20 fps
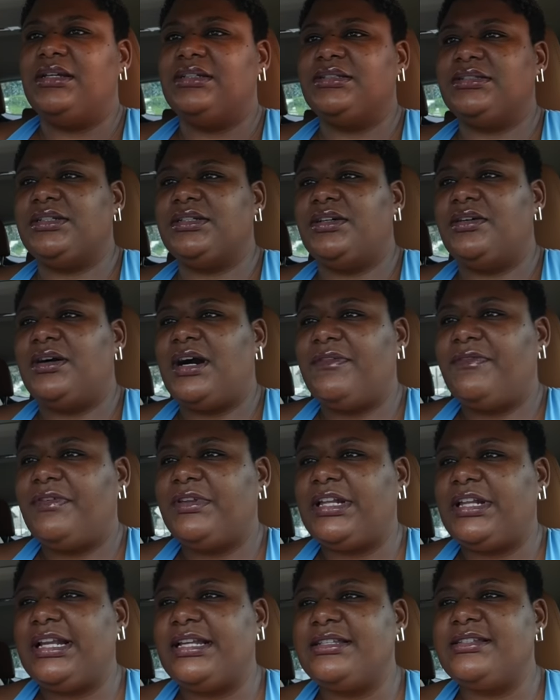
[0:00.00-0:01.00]
So I feel
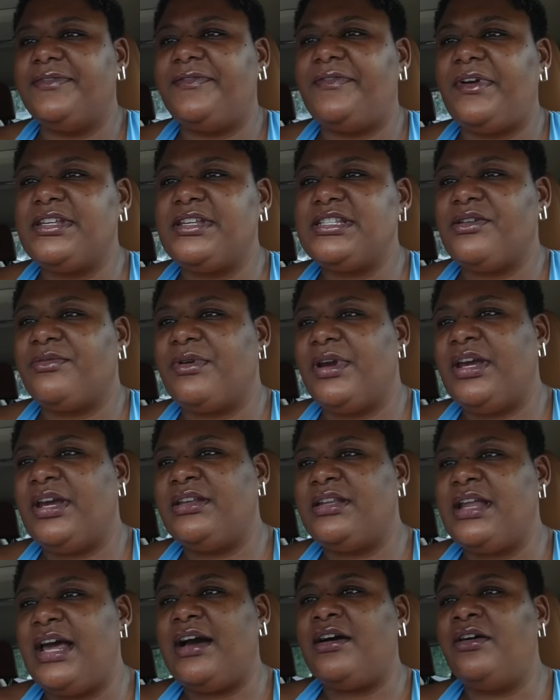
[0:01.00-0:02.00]
like that's the phase that we're in
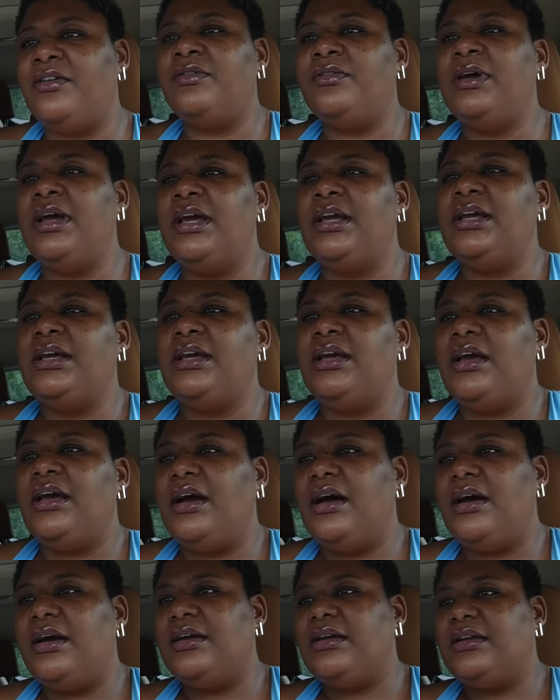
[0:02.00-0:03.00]
now.
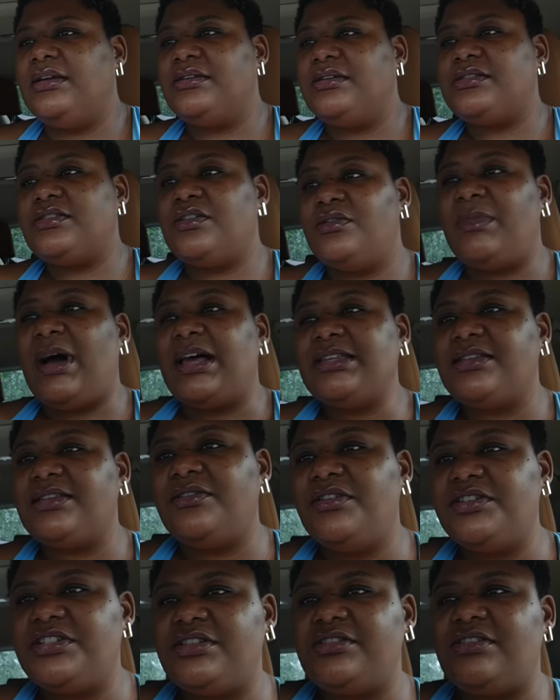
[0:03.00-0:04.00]
So my
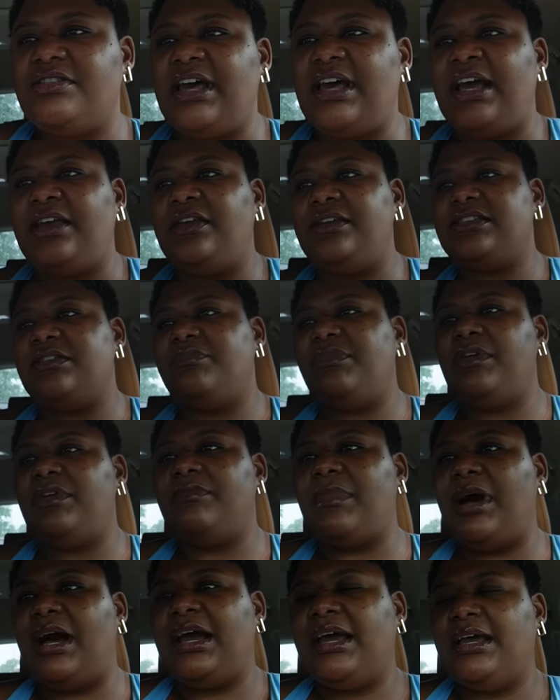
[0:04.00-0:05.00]
solution to that used to be
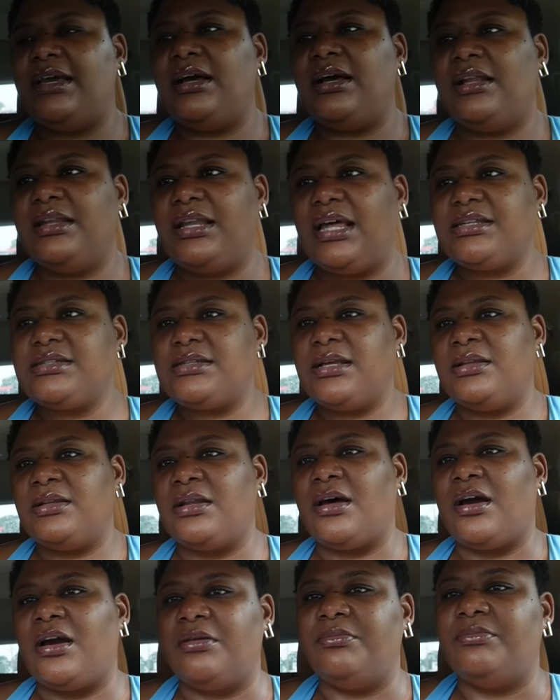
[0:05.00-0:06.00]
my Alexa
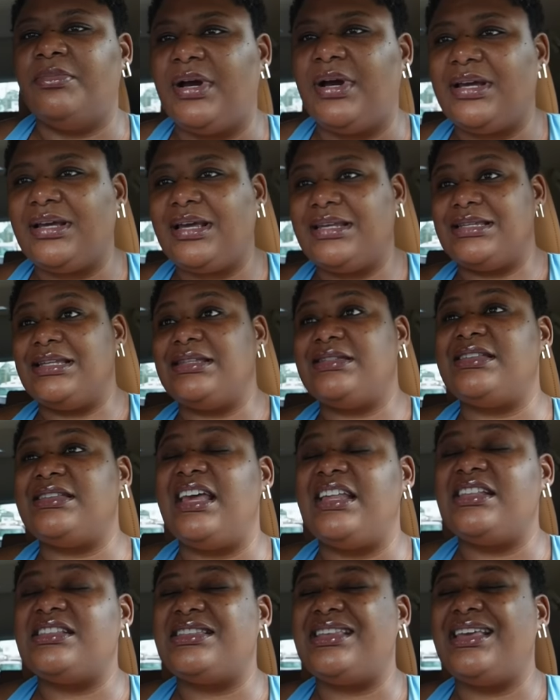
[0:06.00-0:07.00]
alarm, but because
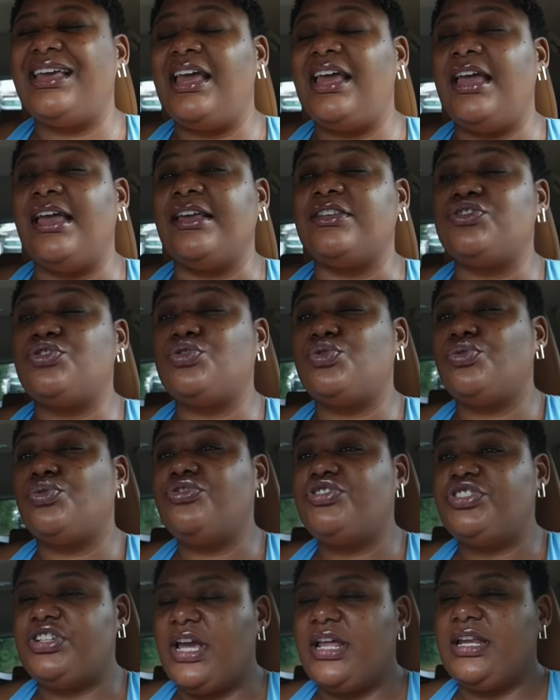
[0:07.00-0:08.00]
it's
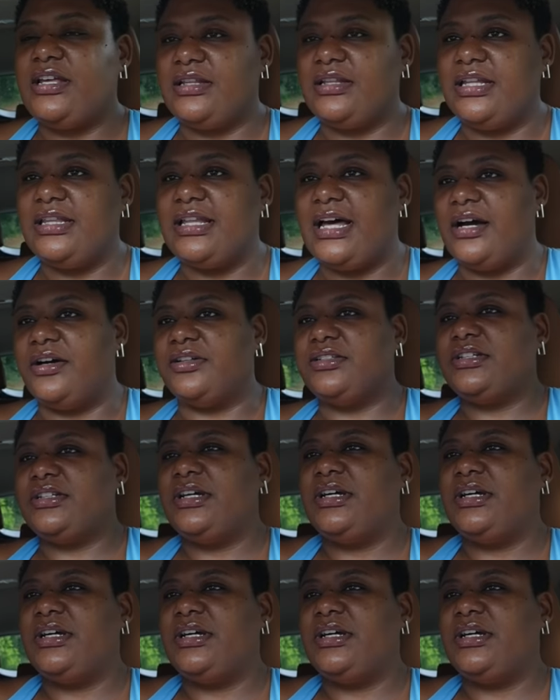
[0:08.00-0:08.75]
excruciatingly loud.